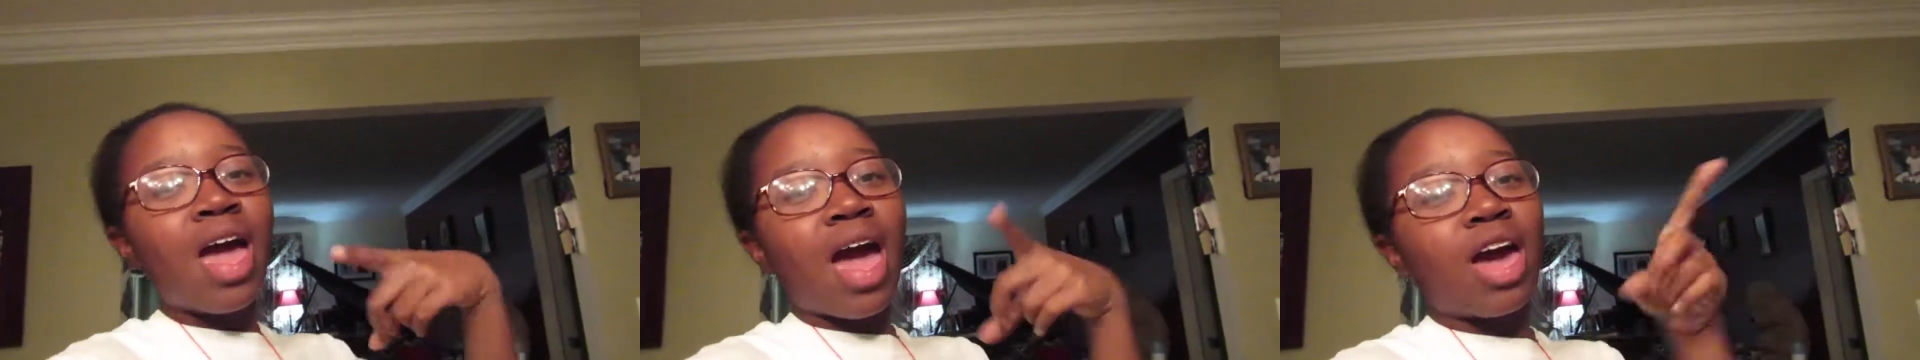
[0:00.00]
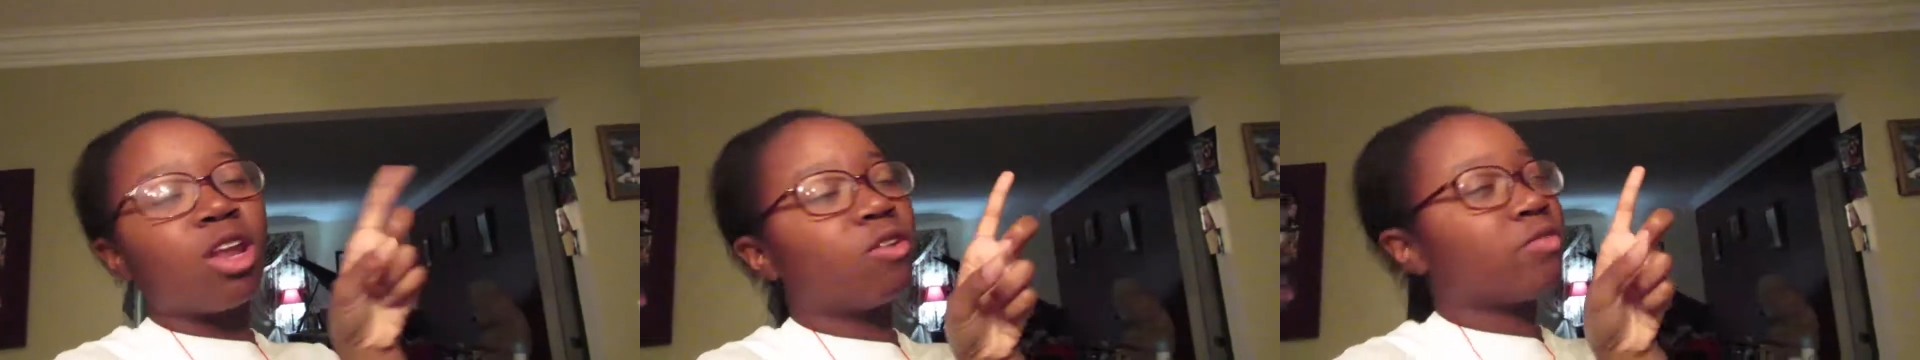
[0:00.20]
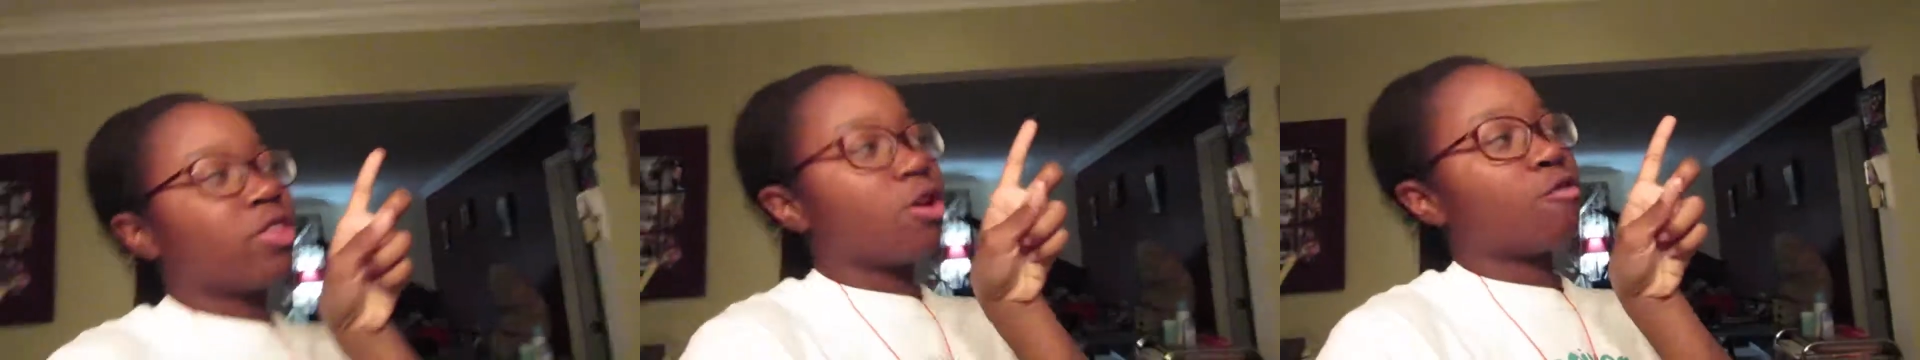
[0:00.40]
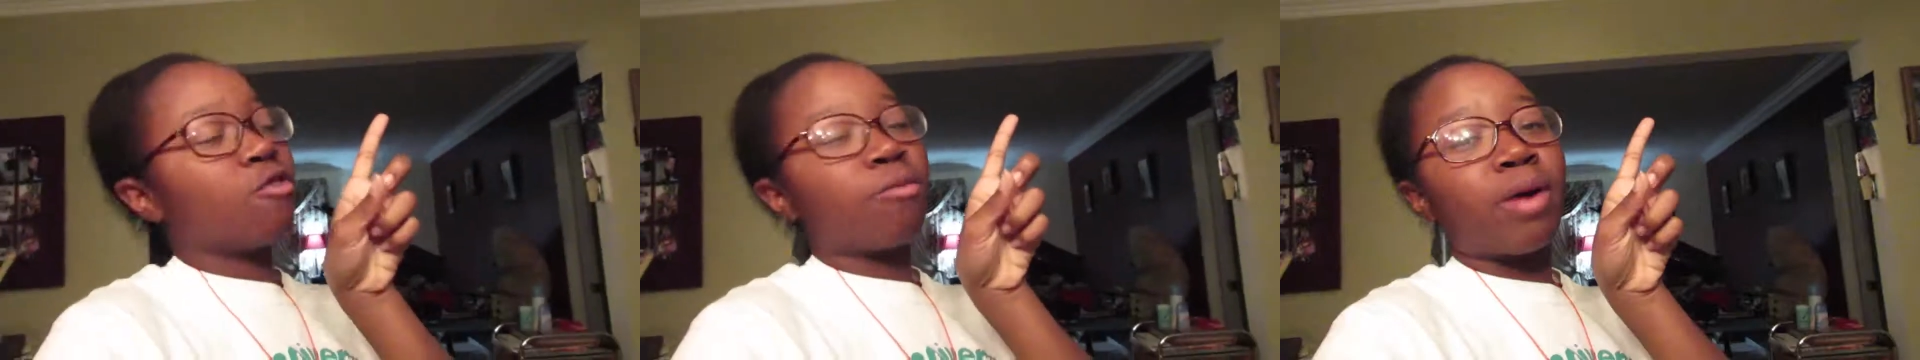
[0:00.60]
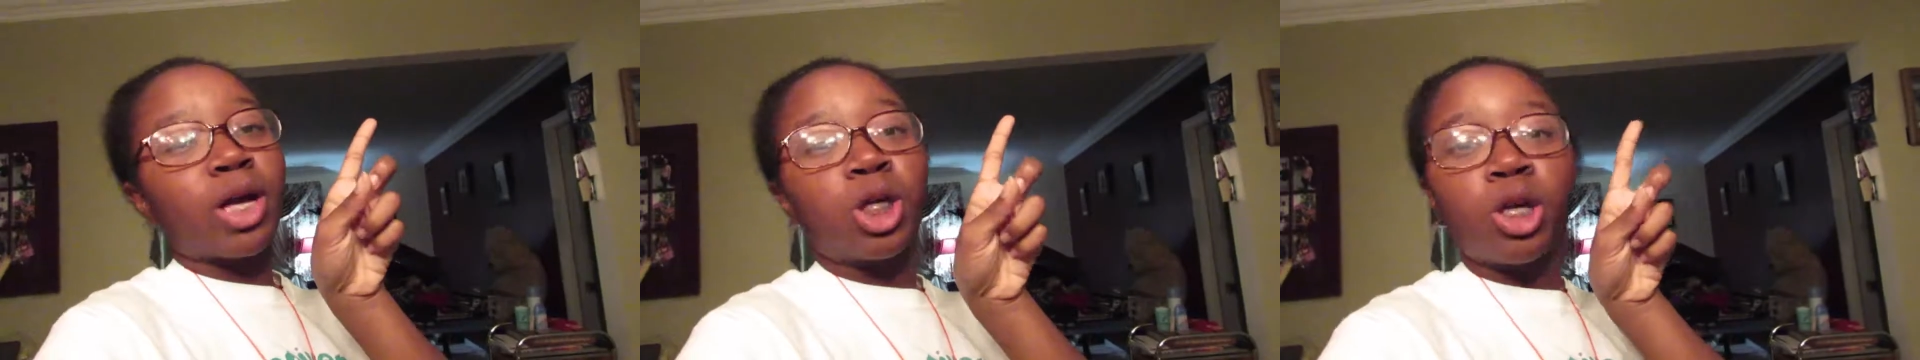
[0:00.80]
and over there
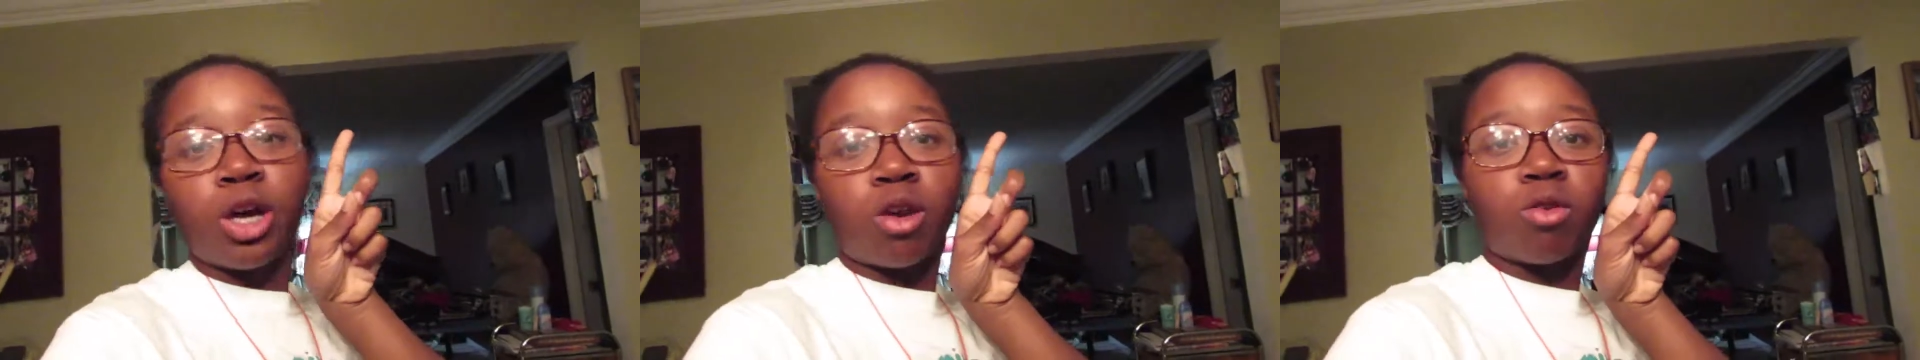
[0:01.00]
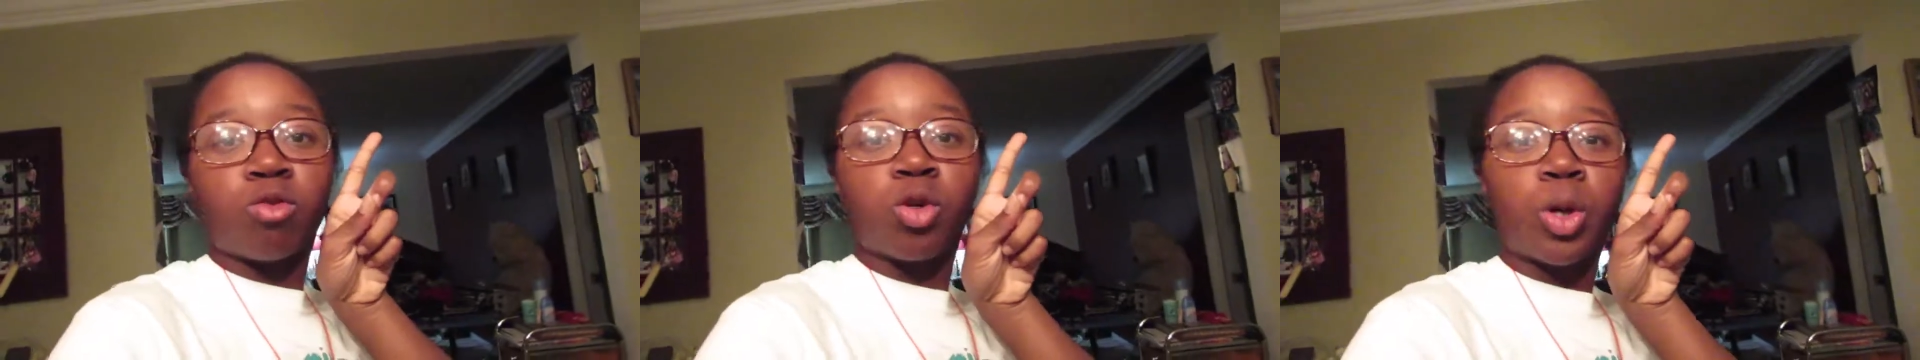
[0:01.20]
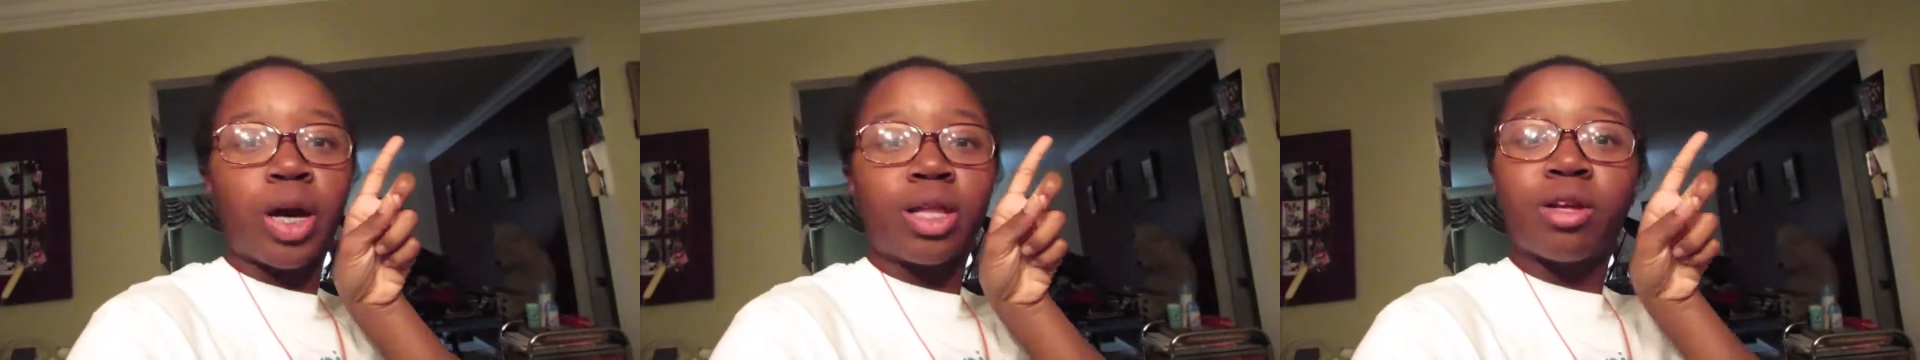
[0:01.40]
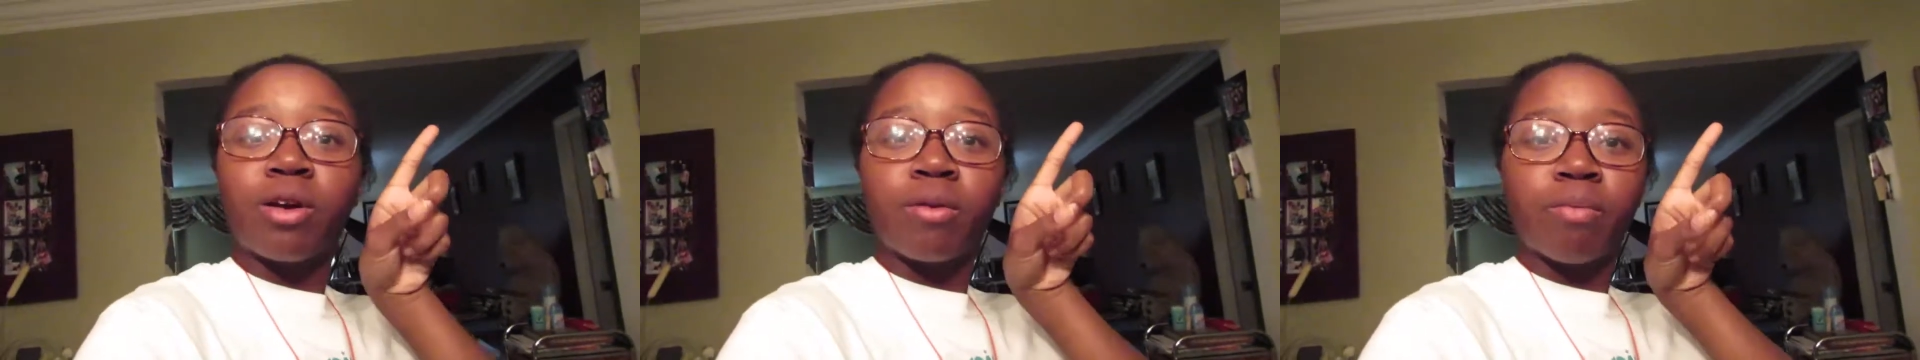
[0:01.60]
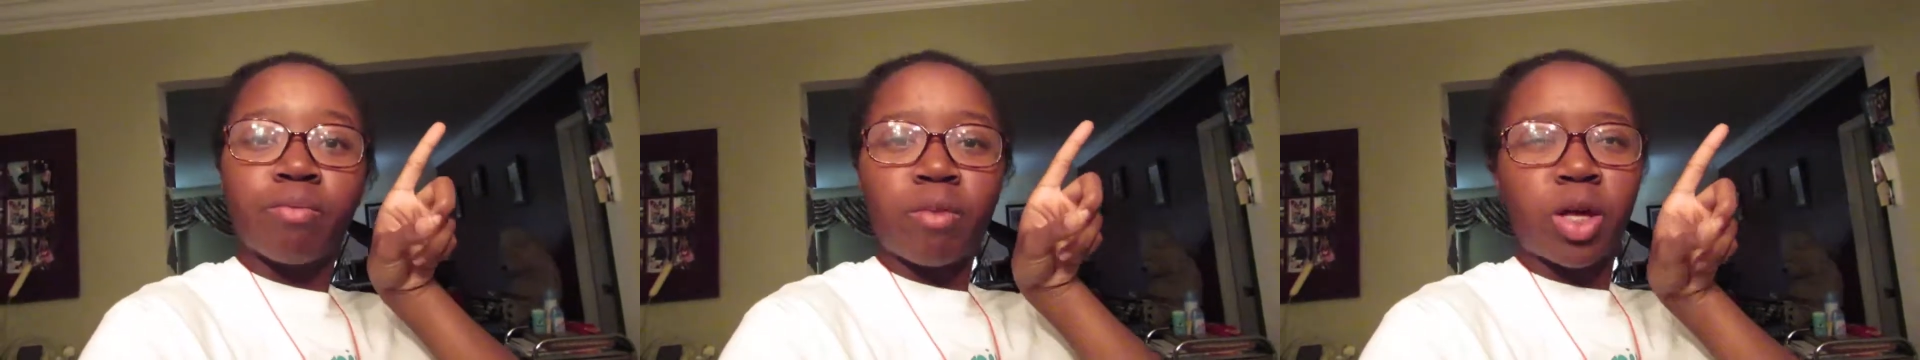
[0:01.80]
for my channel trailer.